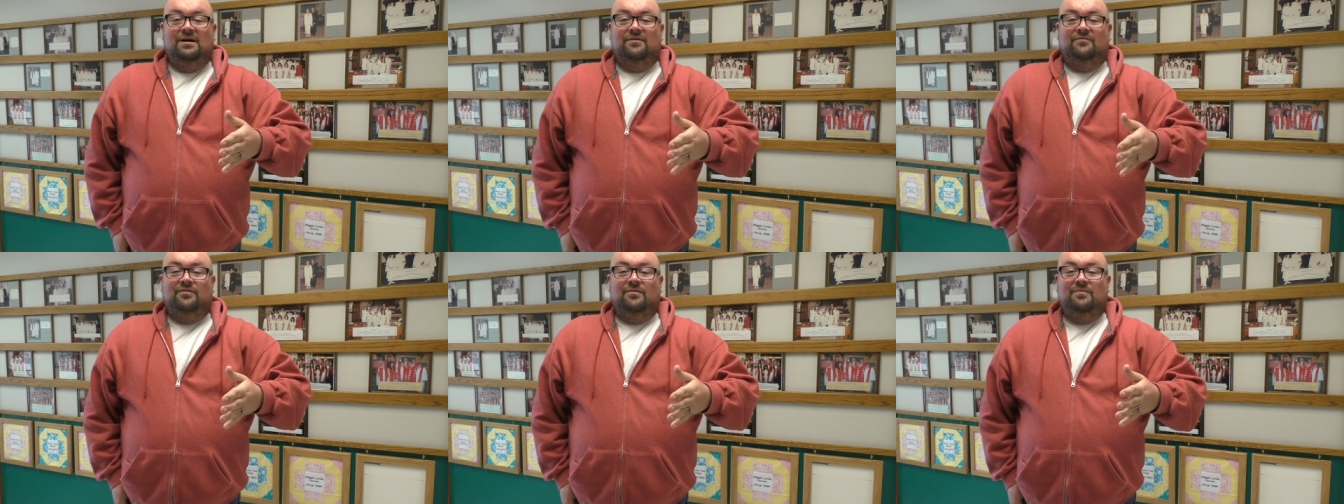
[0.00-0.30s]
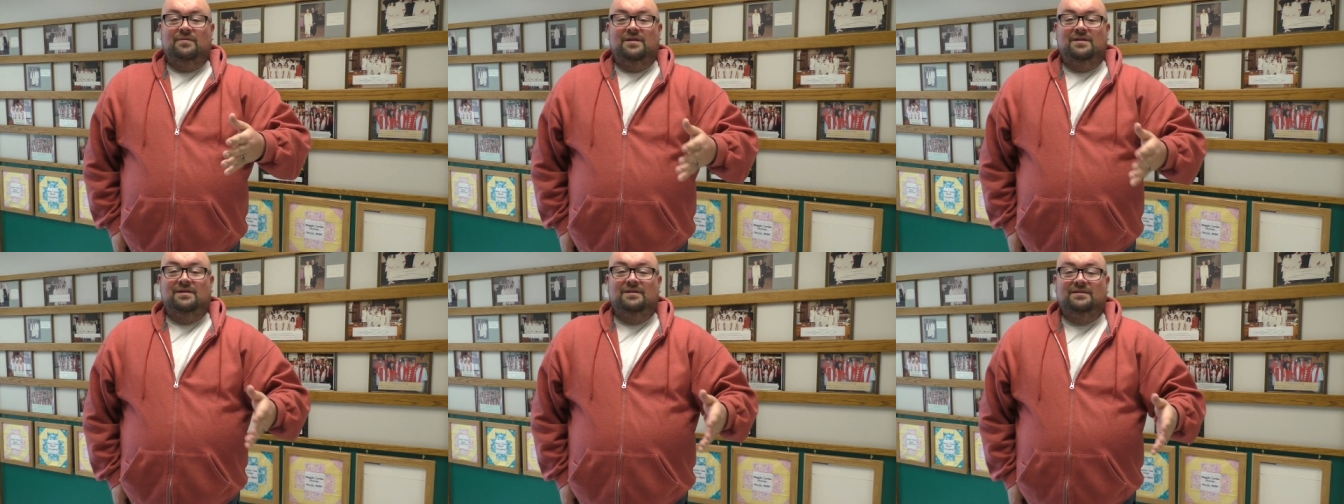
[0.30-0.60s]

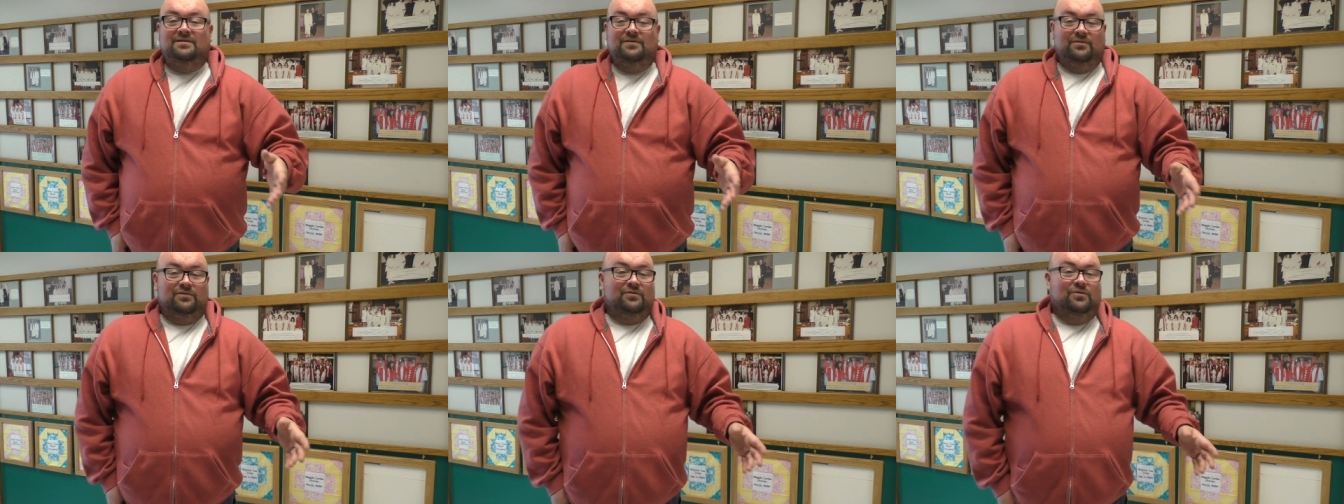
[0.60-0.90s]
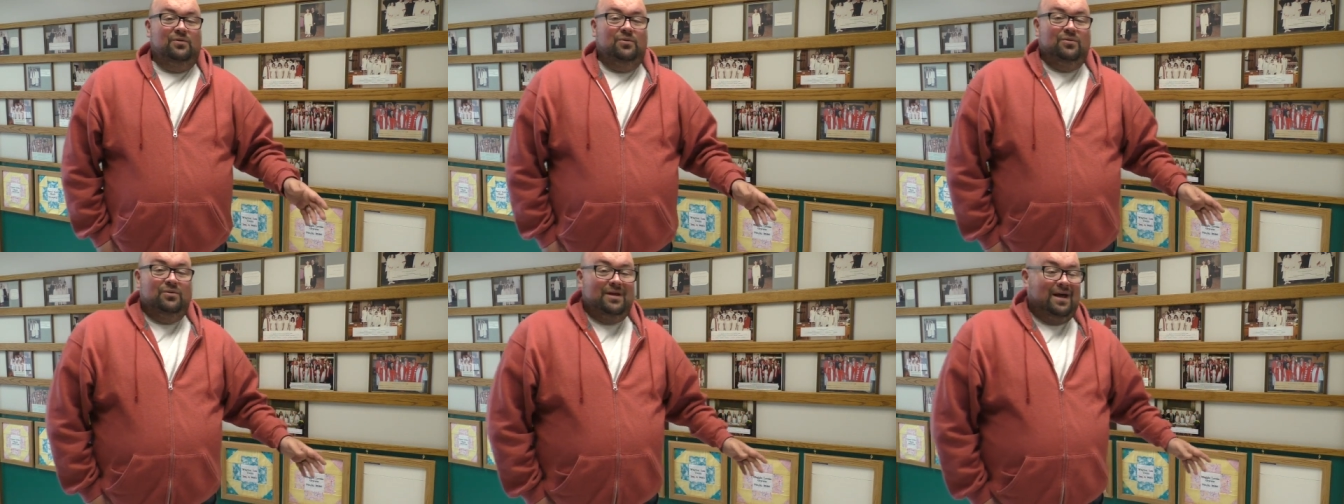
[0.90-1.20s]
from then until
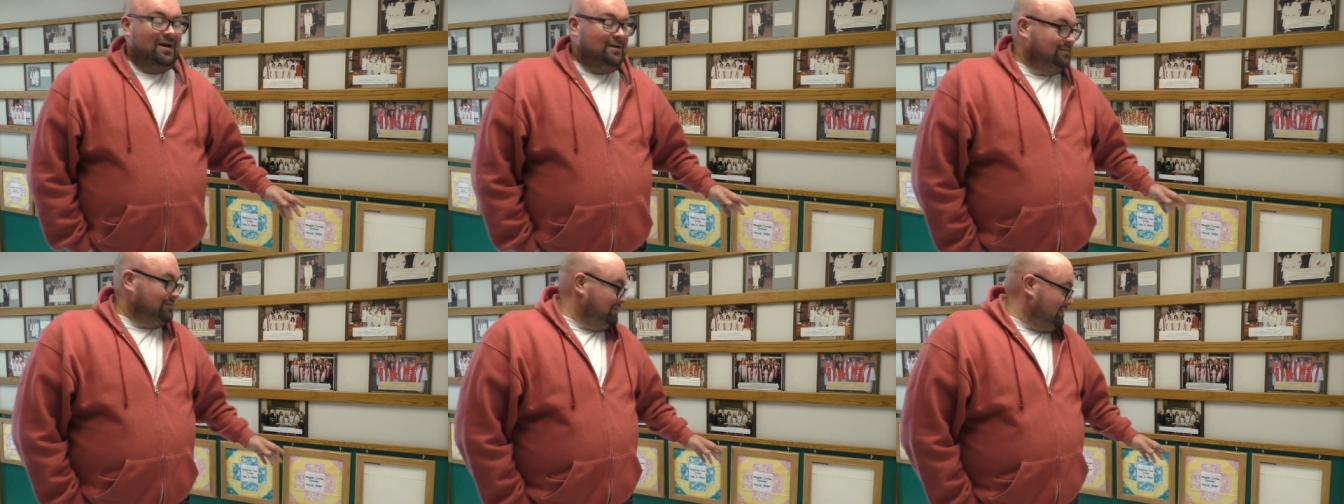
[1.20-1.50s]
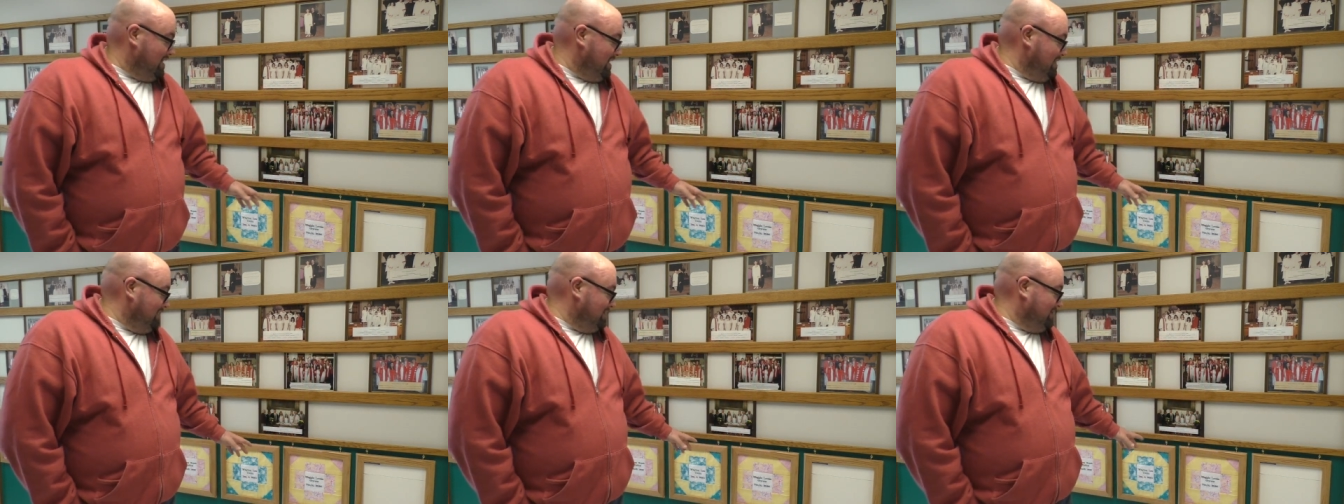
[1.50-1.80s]

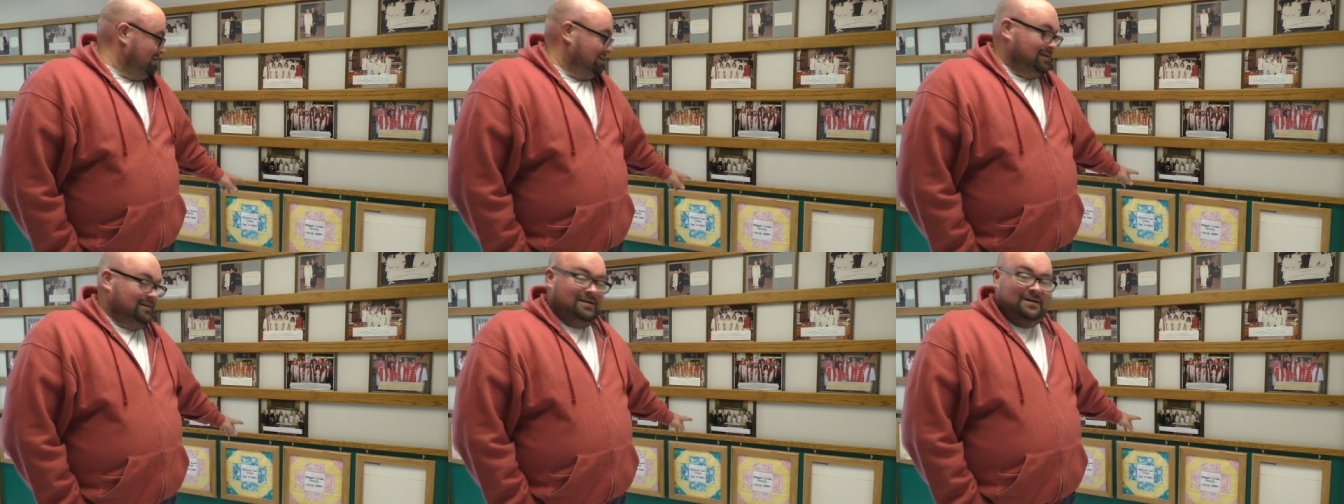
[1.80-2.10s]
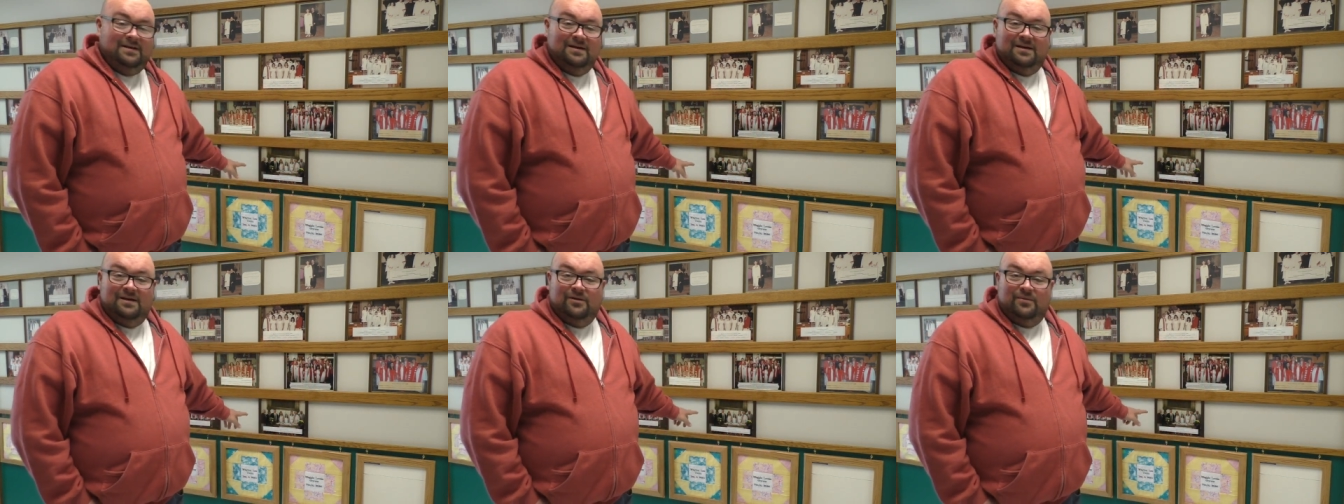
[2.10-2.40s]

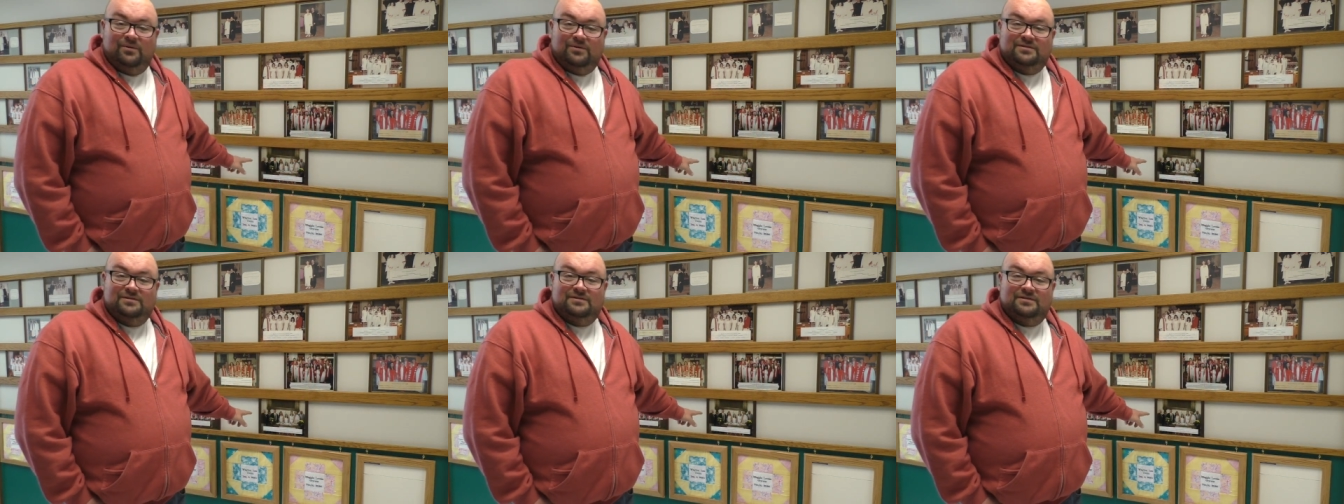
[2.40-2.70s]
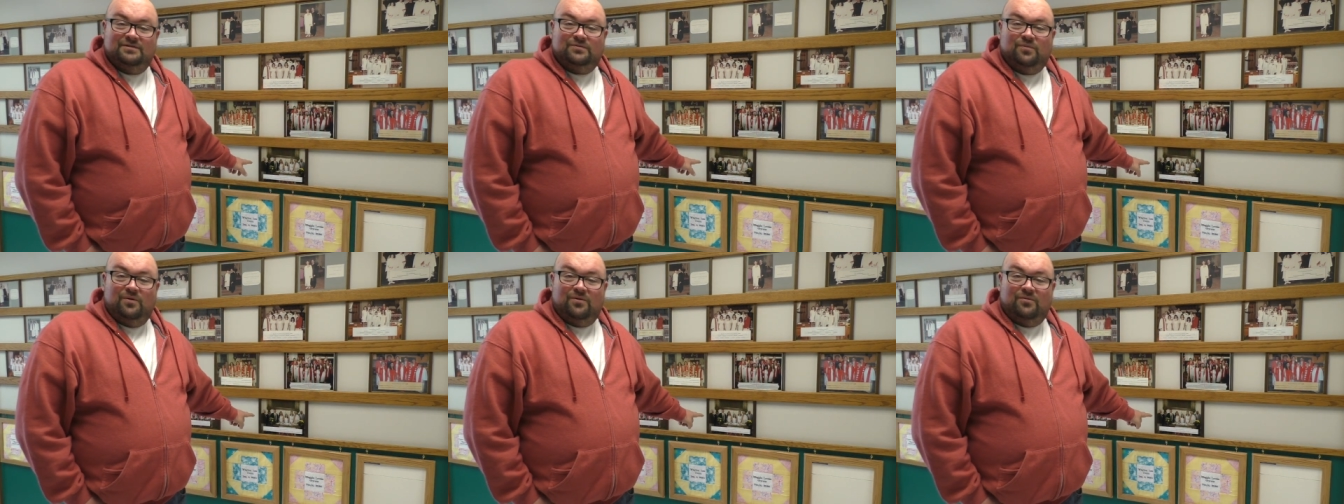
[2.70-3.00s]
2018, which is
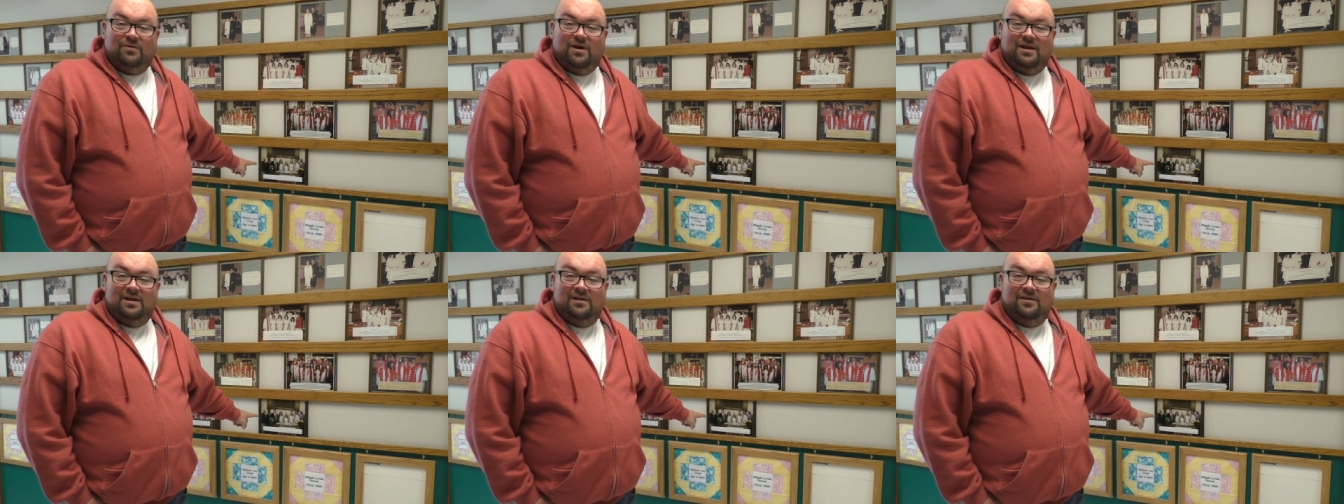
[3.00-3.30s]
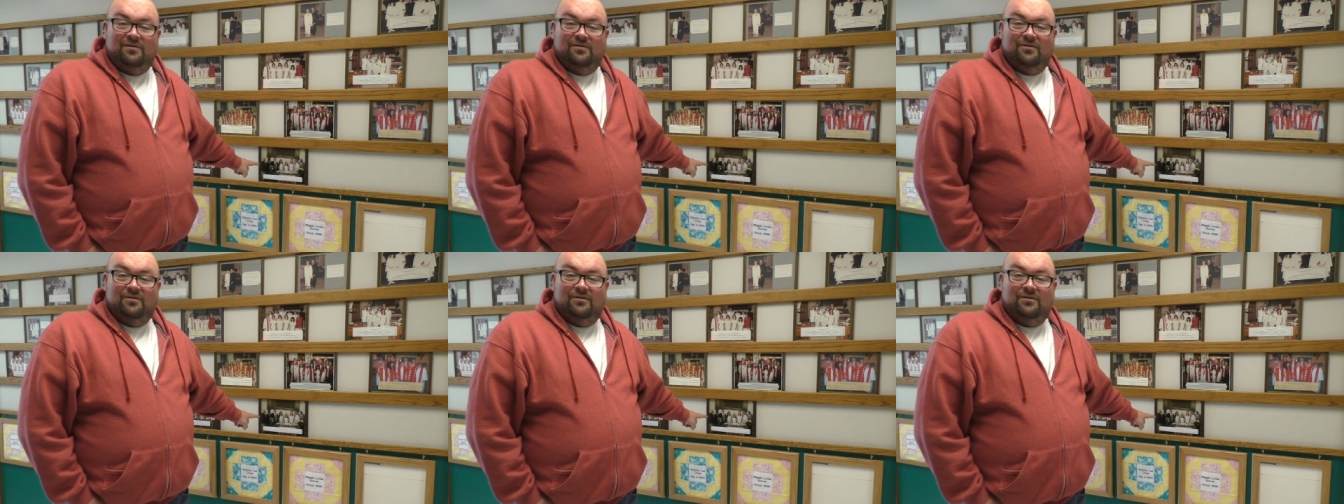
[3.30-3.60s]
this one right
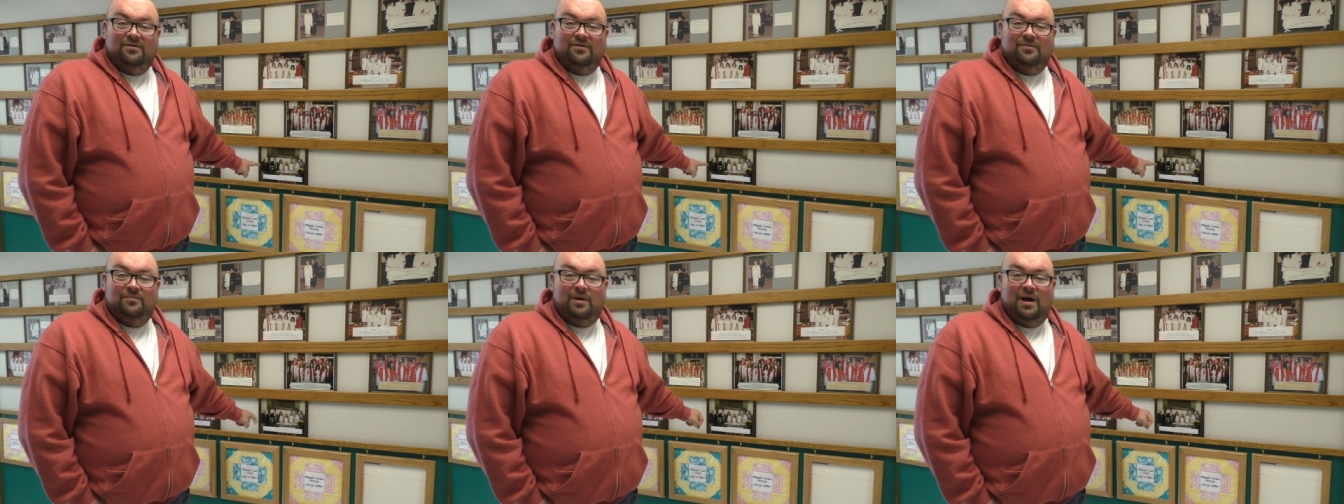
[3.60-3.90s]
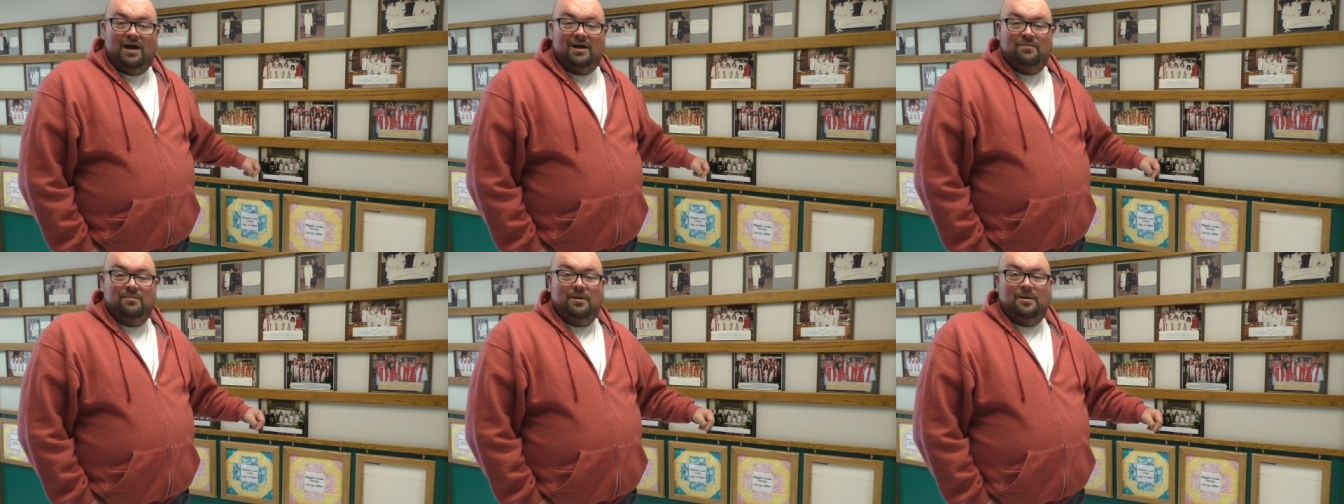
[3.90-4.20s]
here
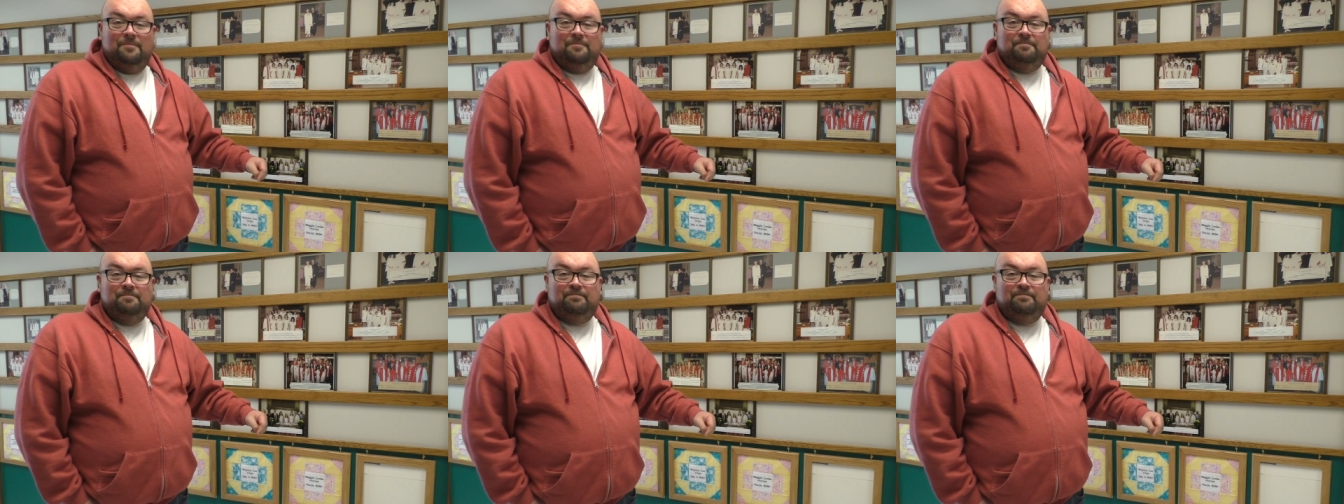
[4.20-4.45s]
behind me.